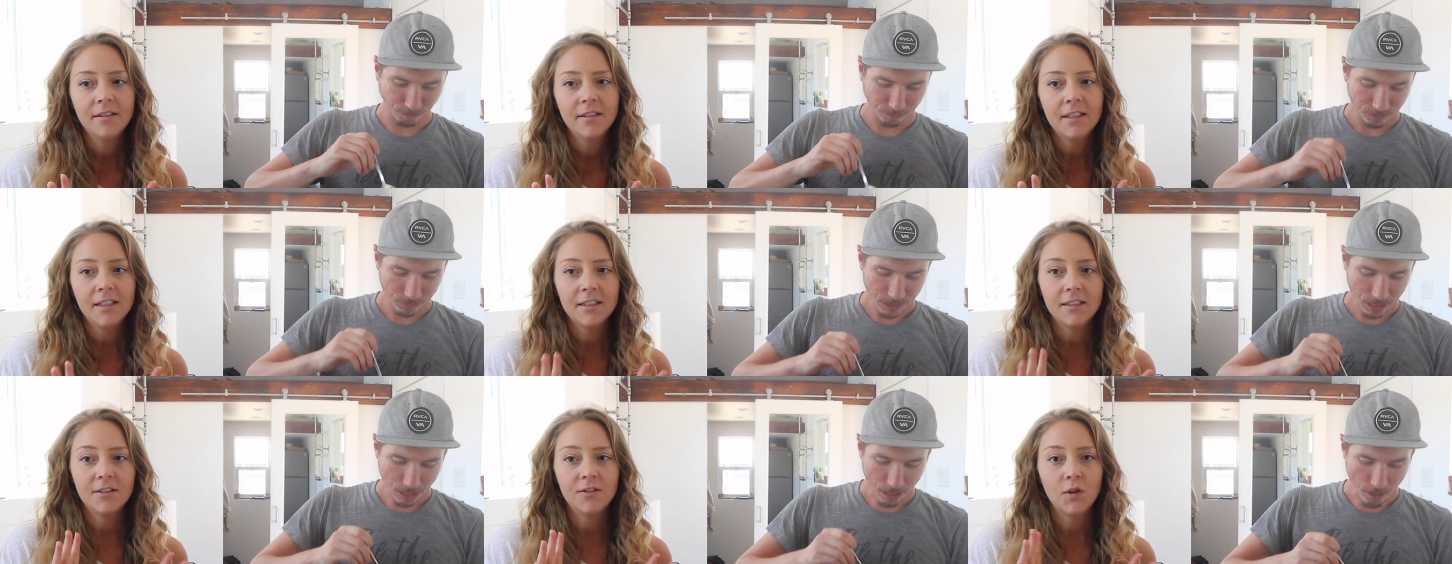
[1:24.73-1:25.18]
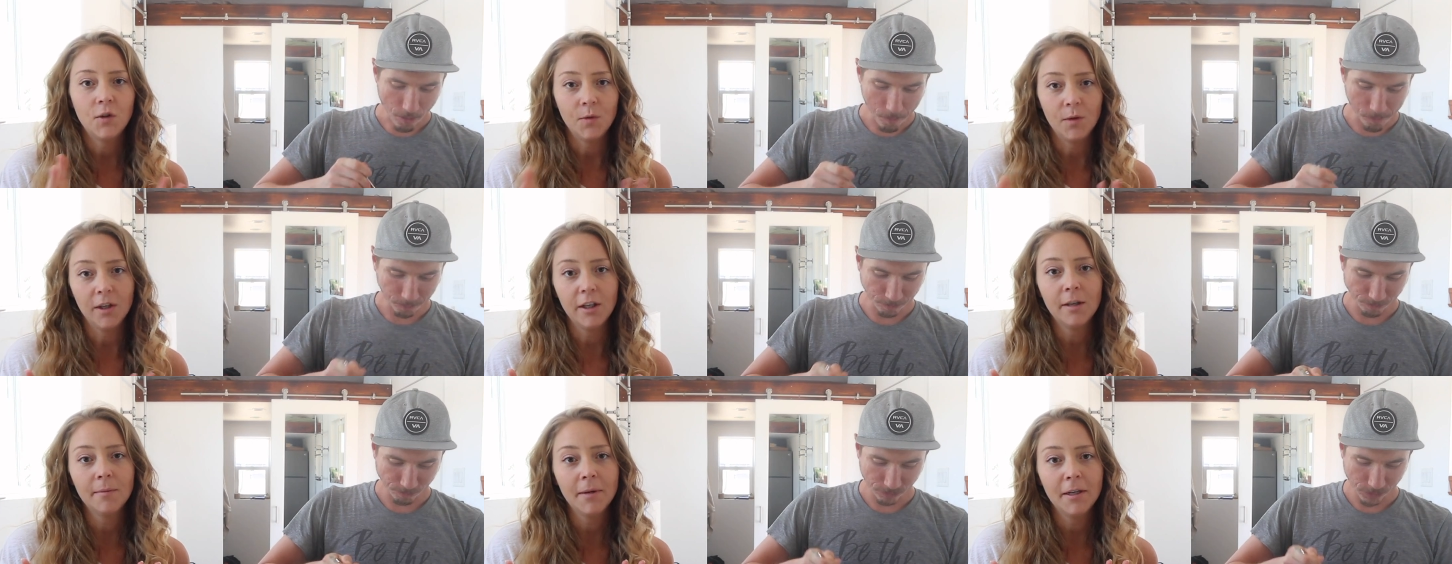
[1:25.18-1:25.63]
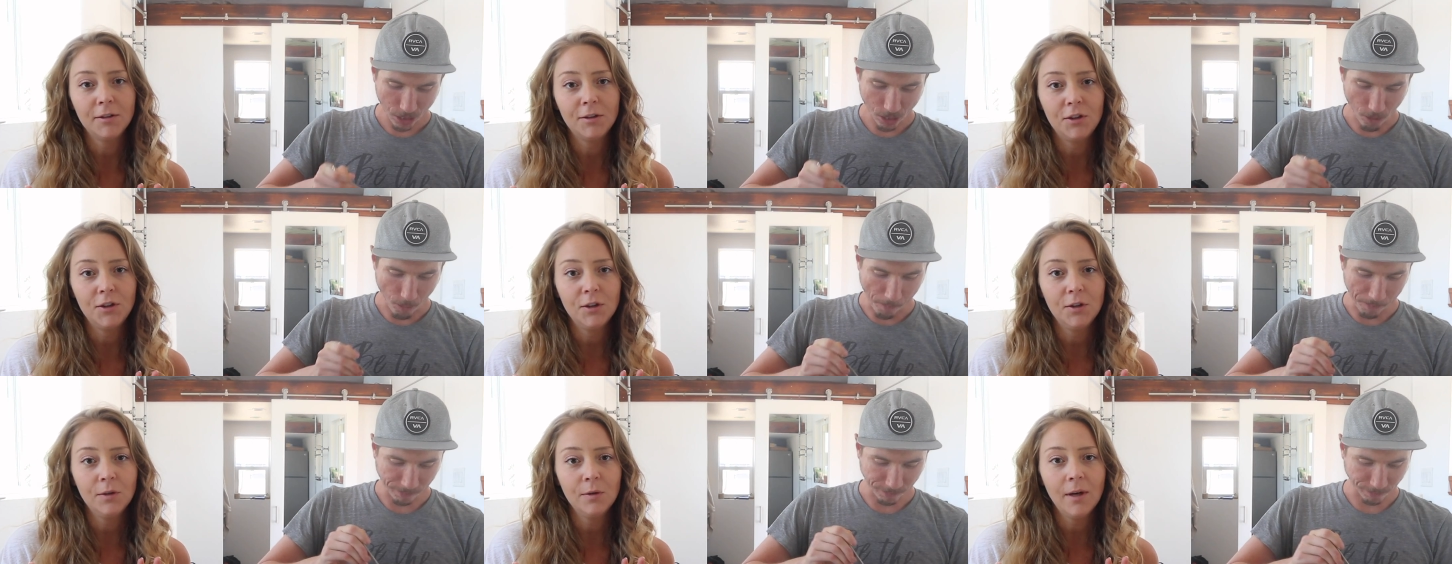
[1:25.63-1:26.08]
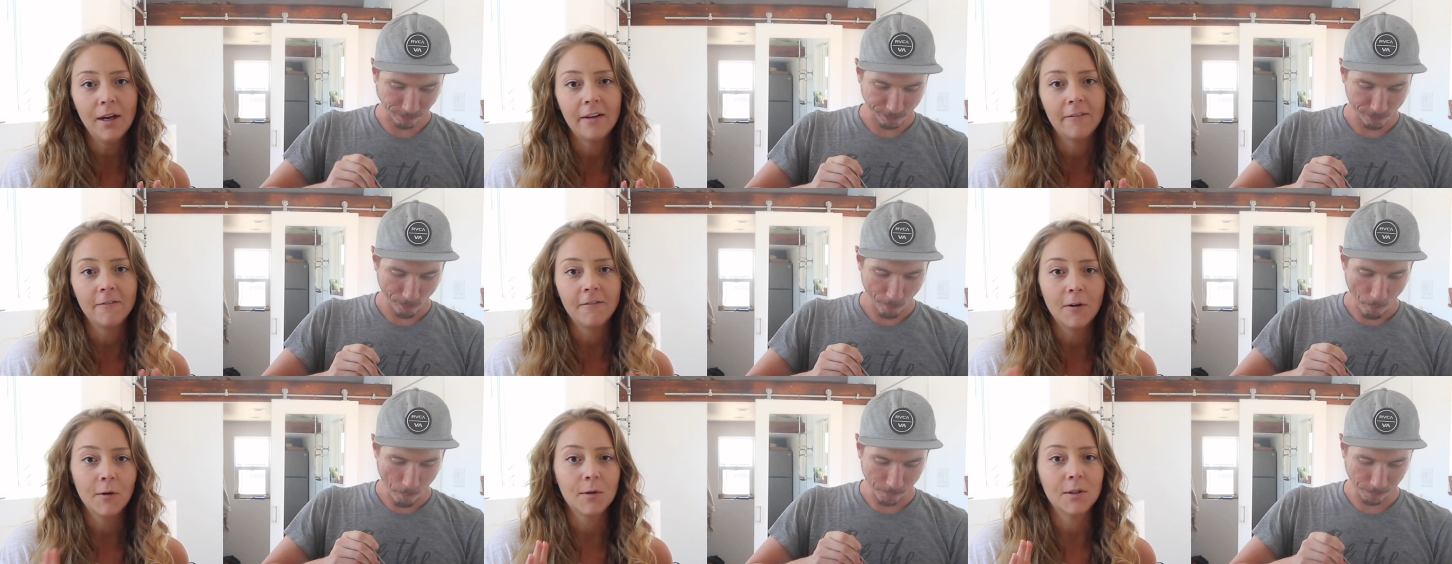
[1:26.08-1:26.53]
Speaker 1: is unique about you
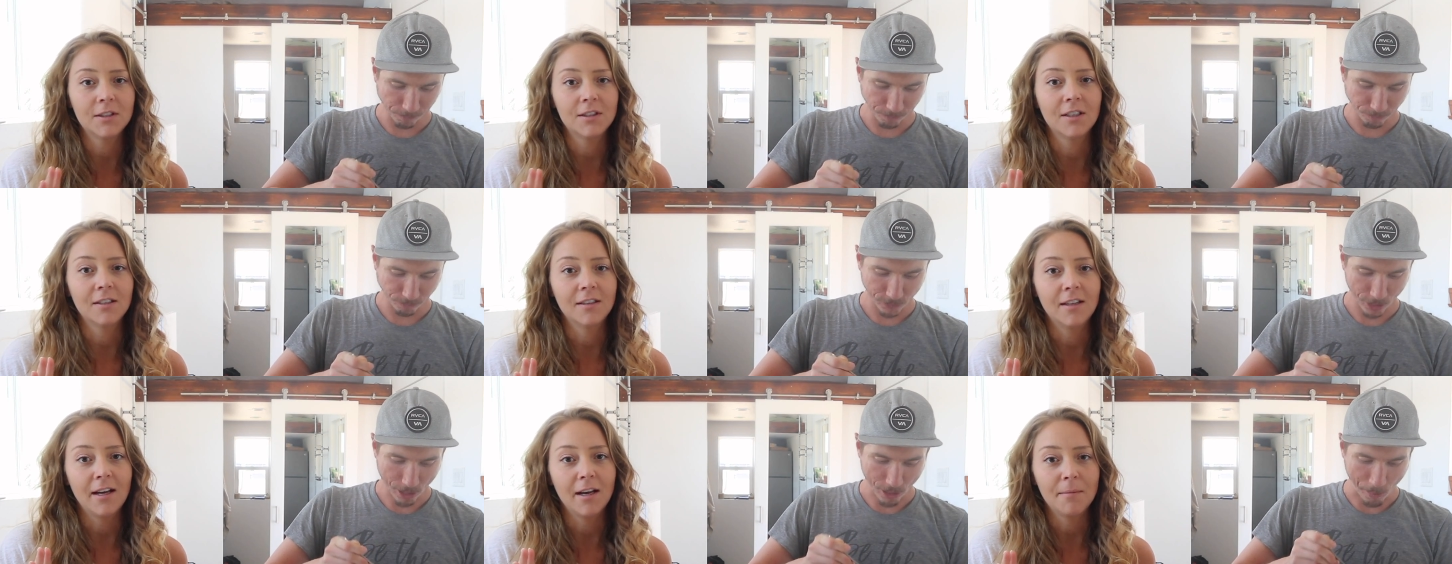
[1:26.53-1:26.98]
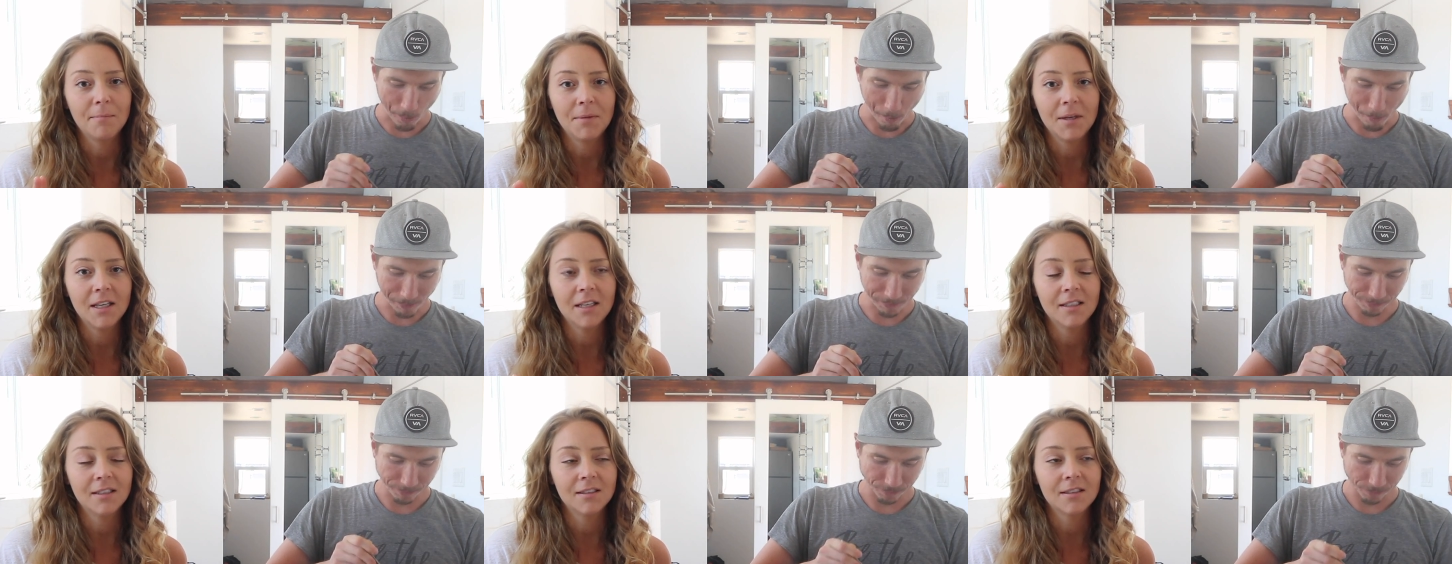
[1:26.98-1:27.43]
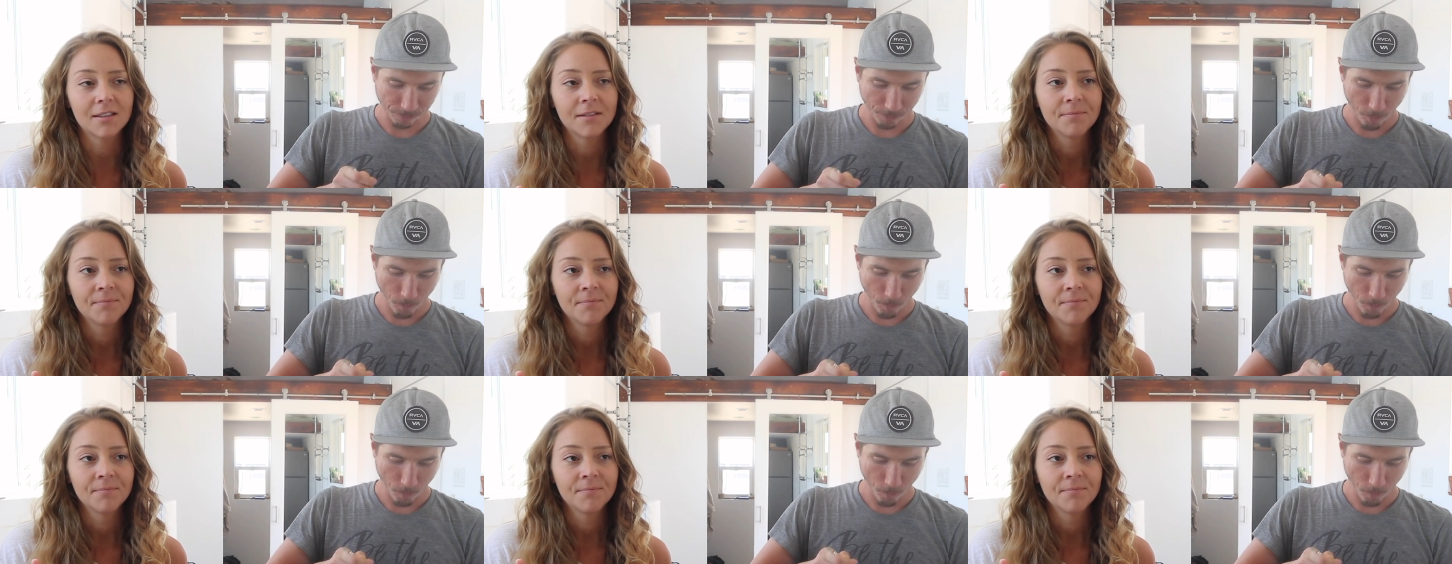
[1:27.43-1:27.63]
and focus on that because